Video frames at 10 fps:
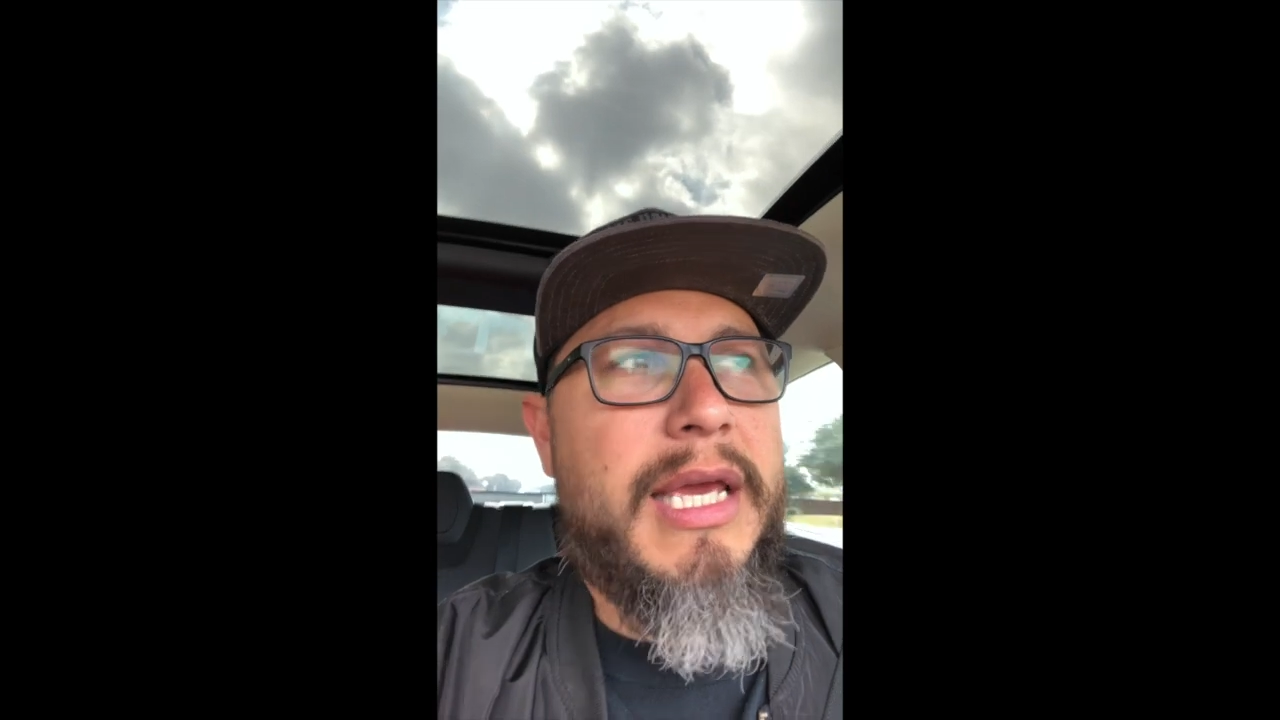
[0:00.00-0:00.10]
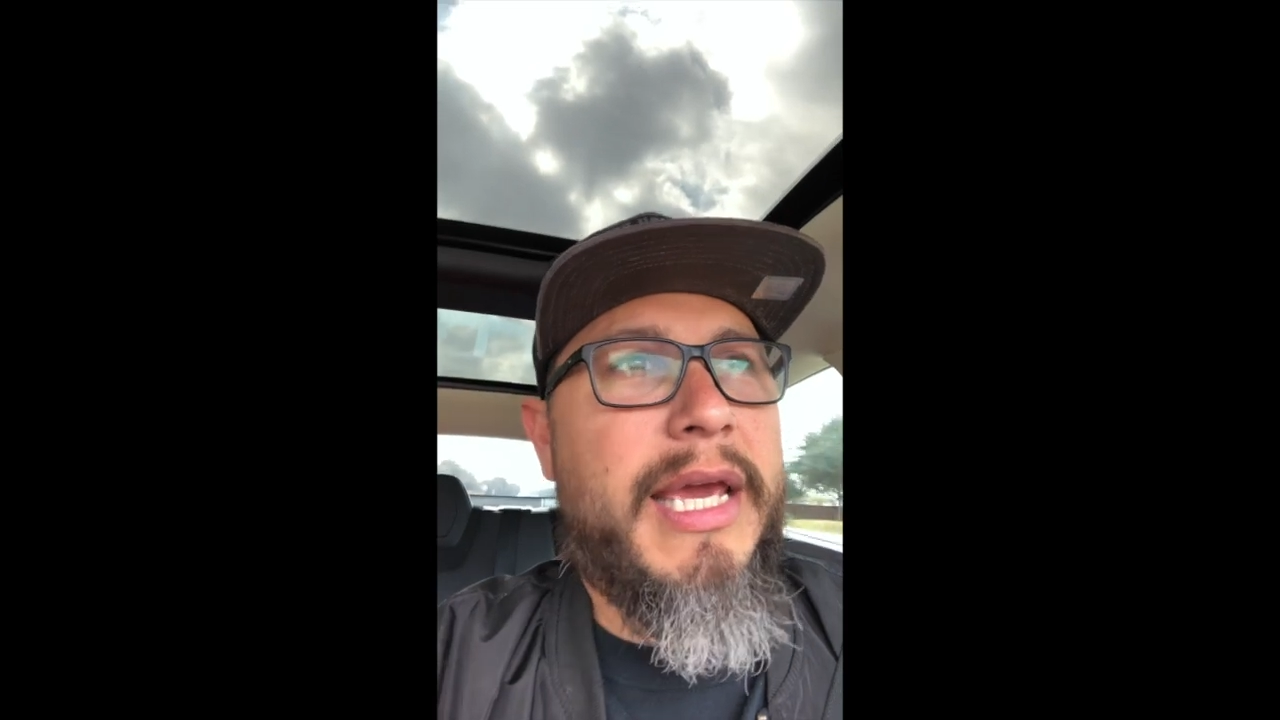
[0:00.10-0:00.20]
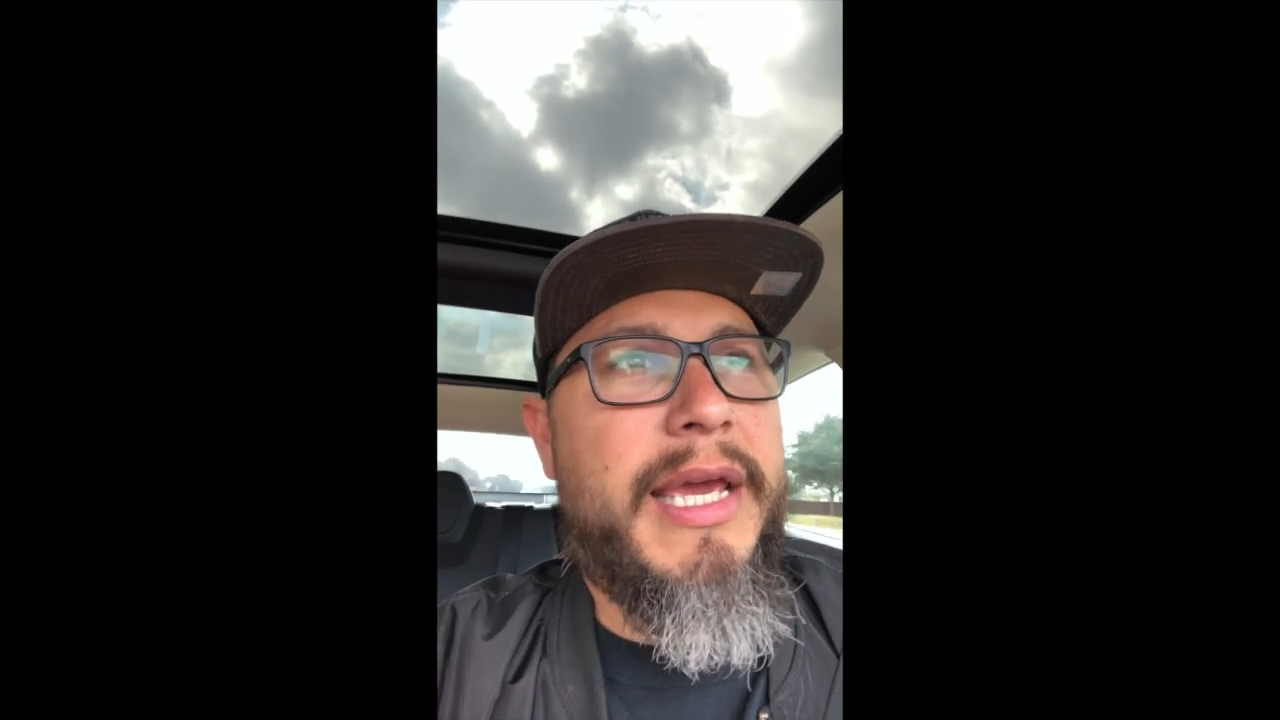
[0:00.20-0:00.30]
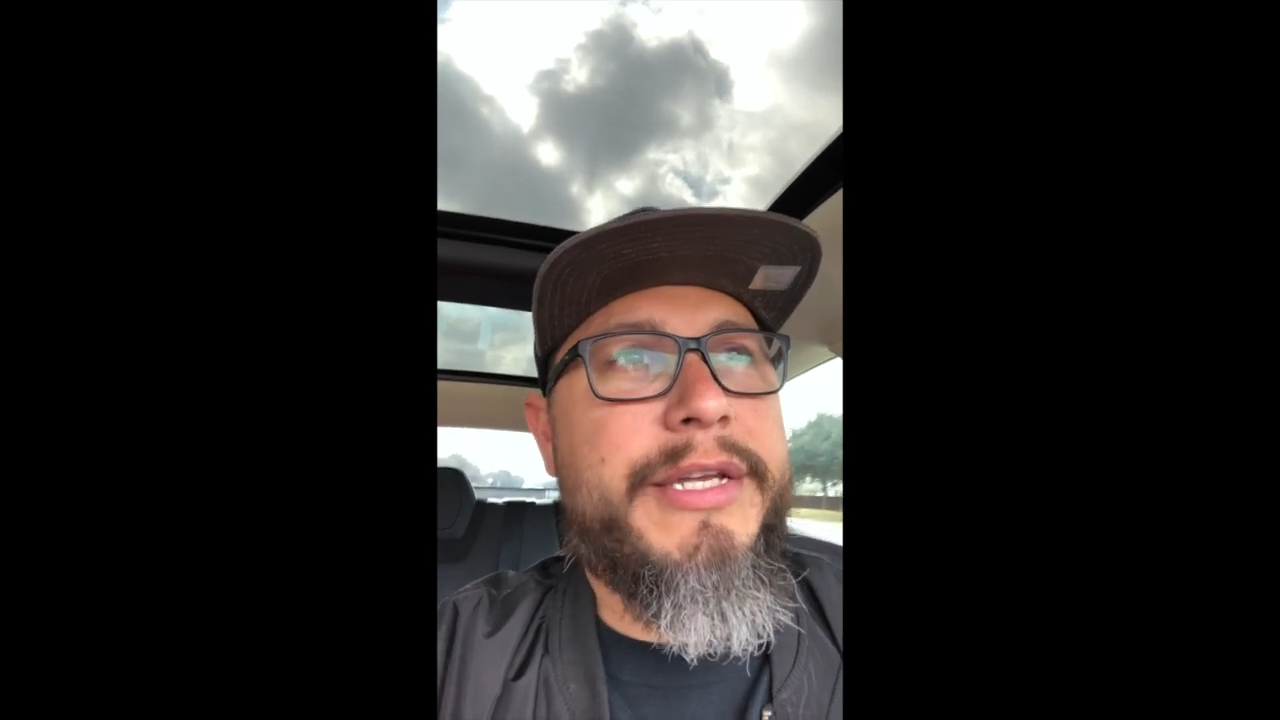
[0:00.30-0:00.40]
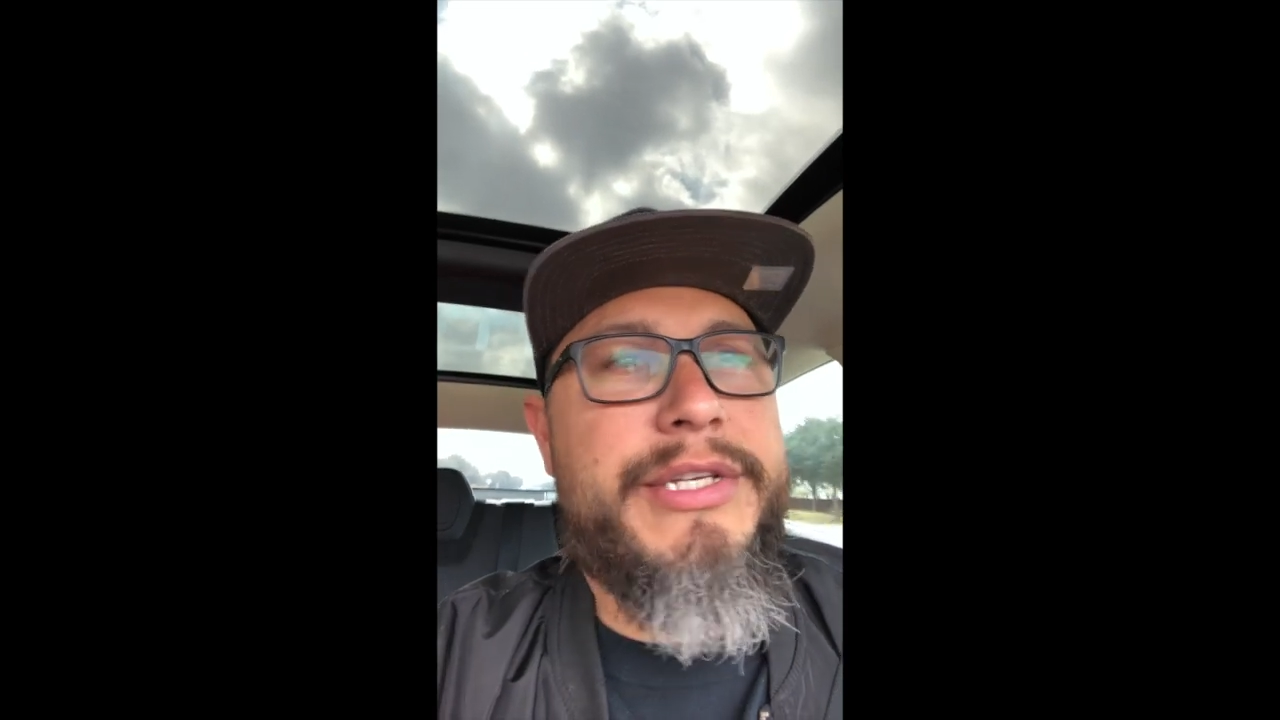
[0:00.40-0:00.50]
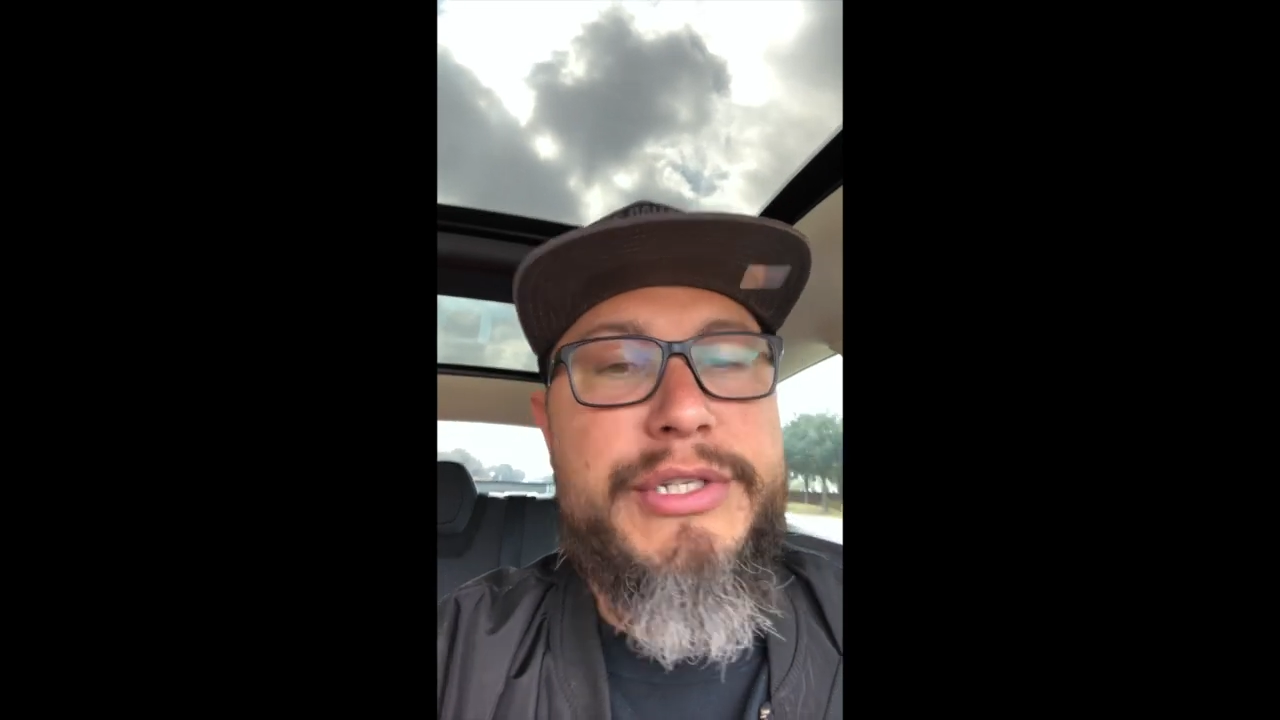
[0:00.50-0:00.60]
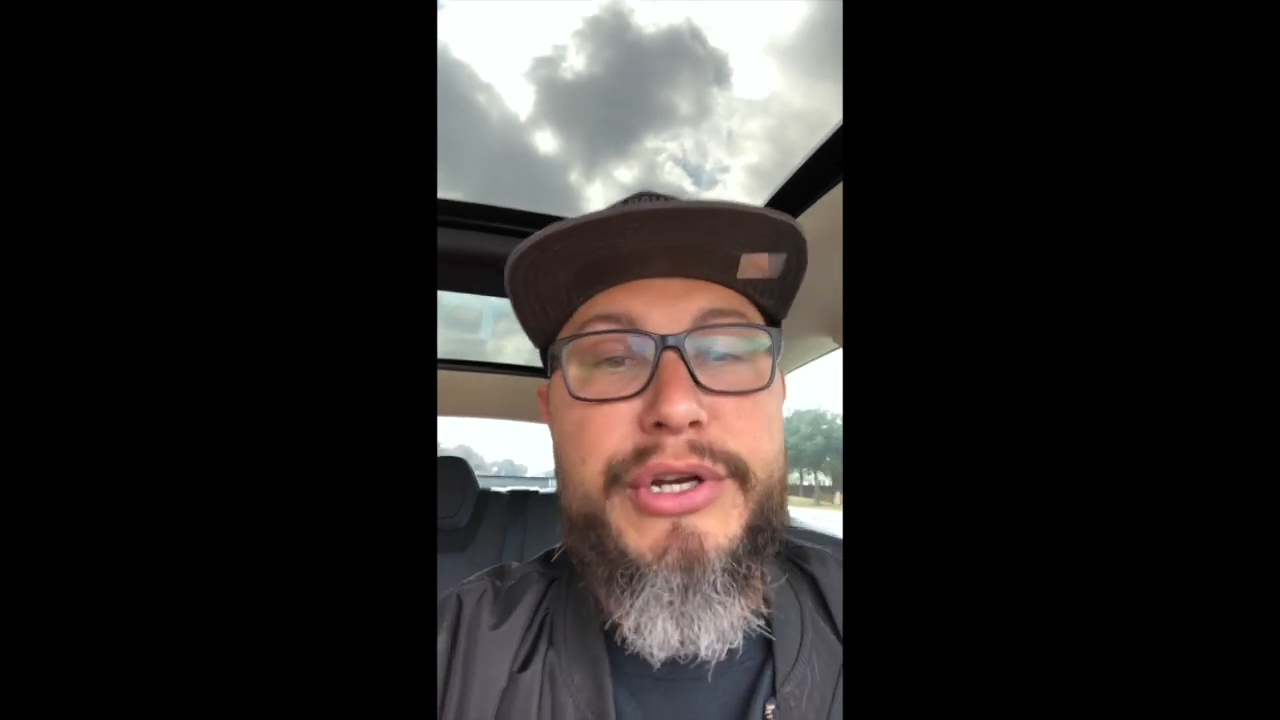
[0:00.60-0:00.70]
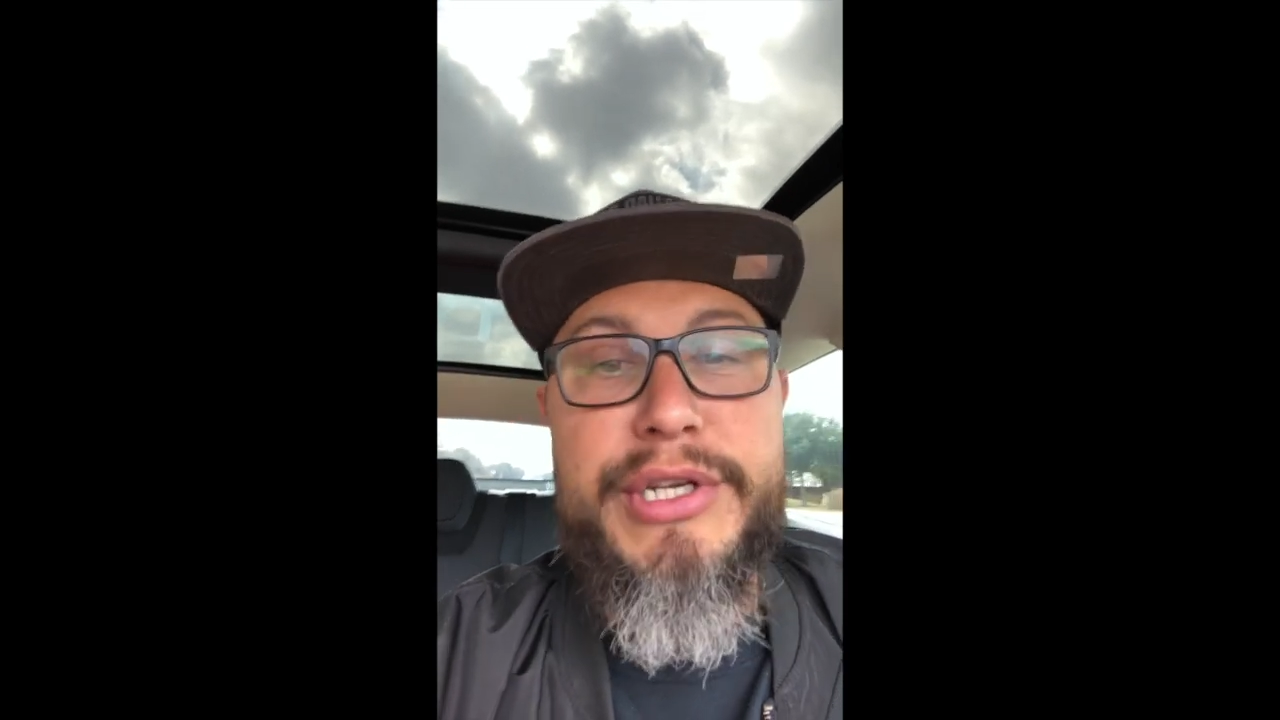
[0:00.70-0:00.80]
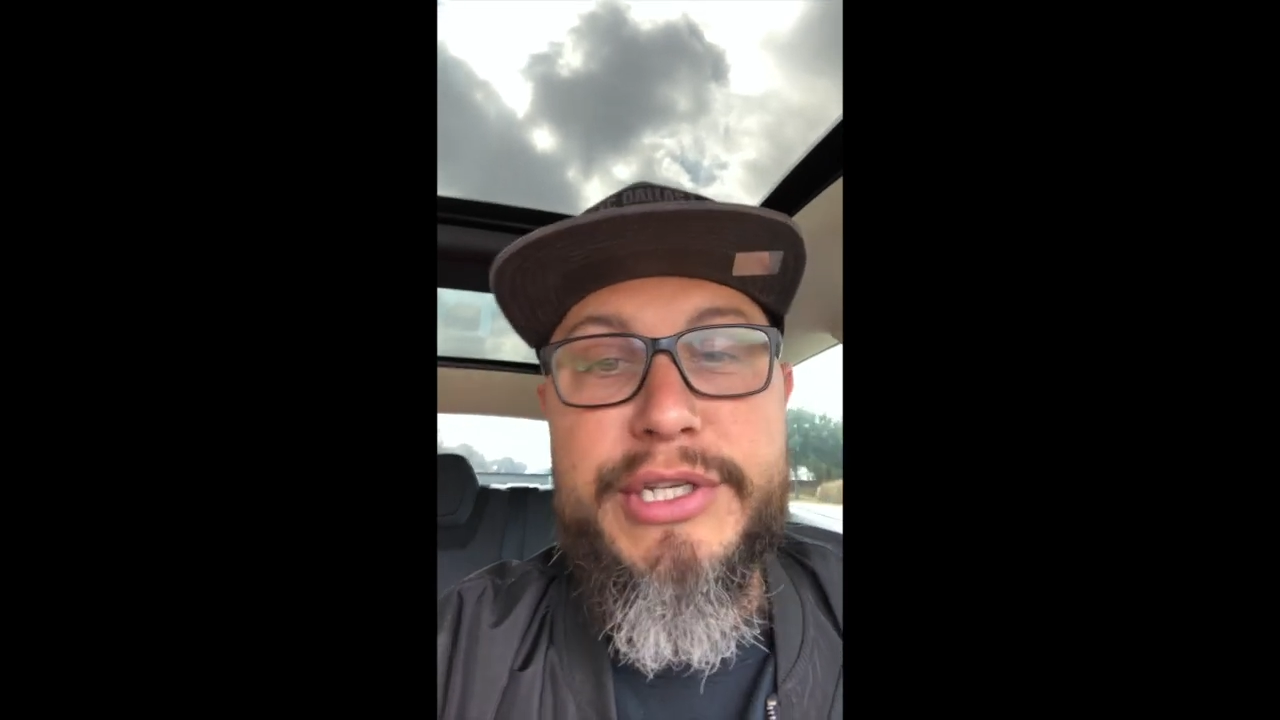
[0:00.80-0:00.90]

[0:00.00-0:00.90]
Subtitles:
and she's turning